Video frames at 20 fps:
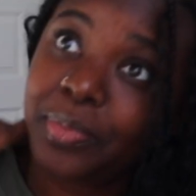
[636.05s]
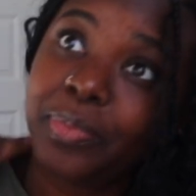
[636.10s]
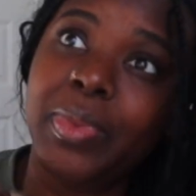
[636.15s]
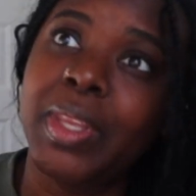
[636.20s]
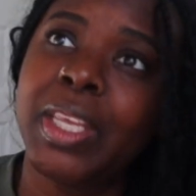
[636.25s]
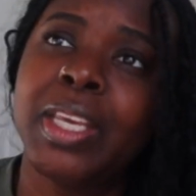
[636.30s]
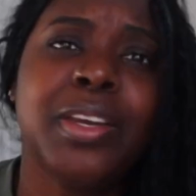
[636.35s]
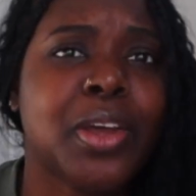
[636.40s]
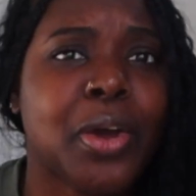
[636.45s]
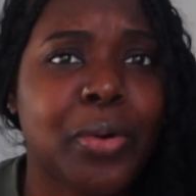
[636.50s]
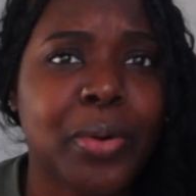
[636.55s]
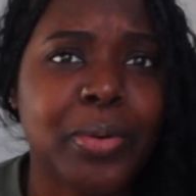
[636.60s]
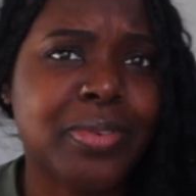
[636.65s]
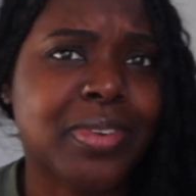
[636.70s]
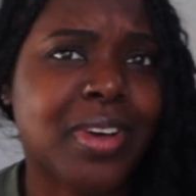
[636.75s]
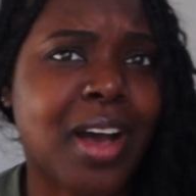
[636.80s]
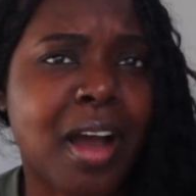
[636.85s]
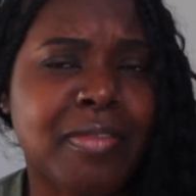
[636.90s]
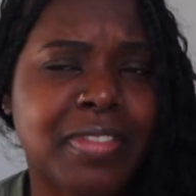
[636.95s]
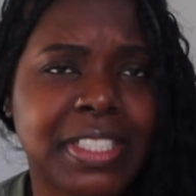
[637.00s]
you know,
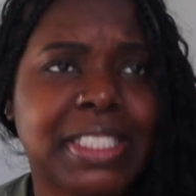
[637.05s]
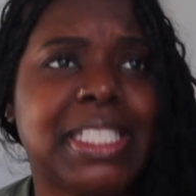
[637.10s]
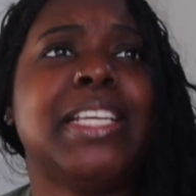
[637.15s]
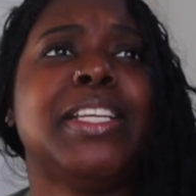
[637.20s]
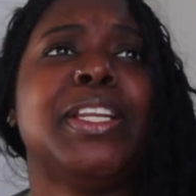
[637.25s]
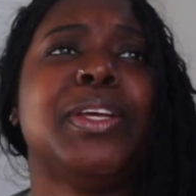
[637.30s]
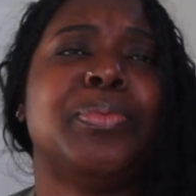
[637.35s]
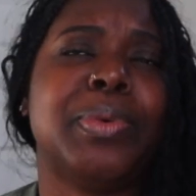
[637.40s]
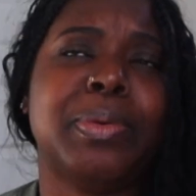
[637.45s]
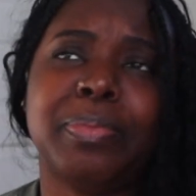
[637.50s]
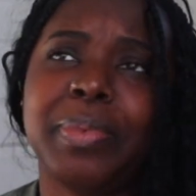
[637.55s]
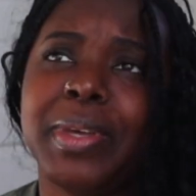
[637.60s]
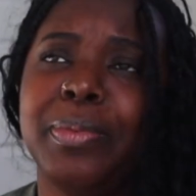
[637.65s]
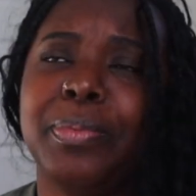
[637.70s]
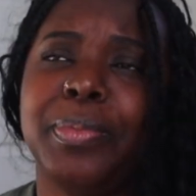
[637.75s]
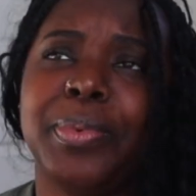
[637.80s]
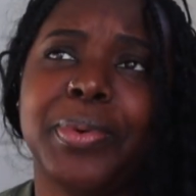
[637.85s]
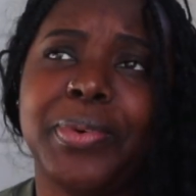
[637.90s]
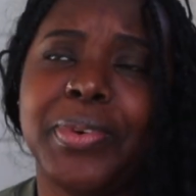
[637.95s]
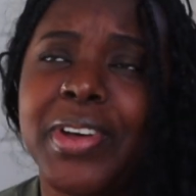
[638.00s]
conversating with
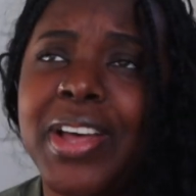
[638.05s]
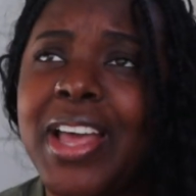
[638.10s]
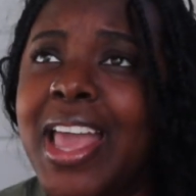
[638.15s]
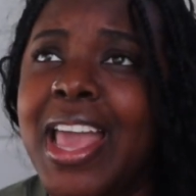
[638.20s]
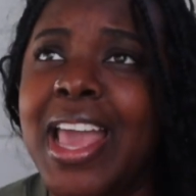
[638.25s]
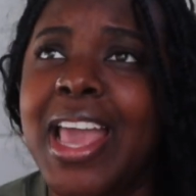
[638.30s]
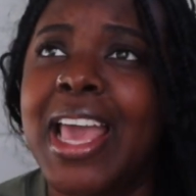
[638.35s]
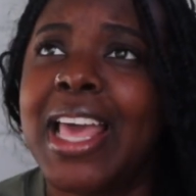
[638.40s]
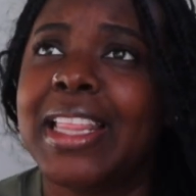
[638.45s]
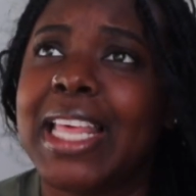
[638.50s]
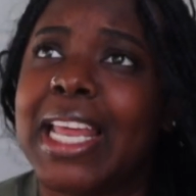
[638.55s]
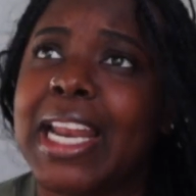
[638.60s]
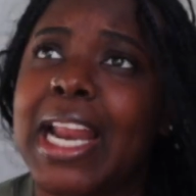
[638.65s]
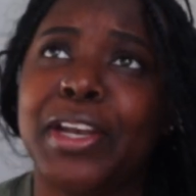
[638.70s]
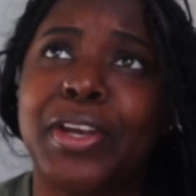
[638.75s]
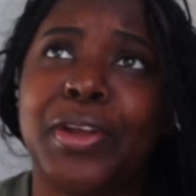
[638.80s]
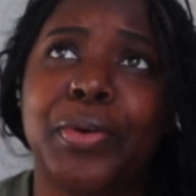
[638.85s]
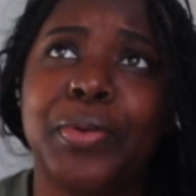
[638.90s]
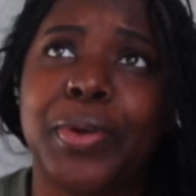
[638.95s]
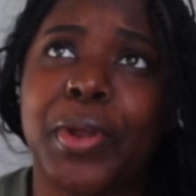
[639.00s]
people that I
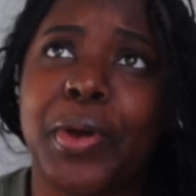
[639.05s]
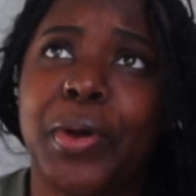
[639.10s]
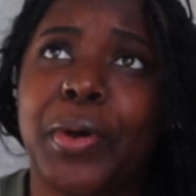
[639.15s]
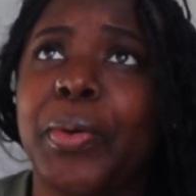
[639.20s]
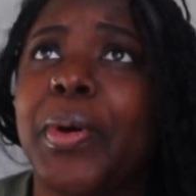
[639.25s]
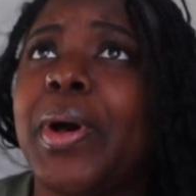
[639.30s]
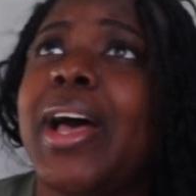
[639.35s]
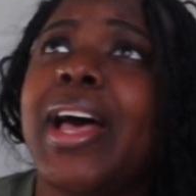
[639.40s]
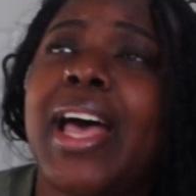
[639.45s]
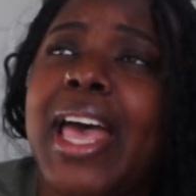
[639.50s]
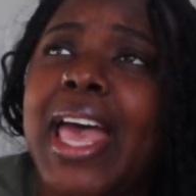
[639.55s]
don't know.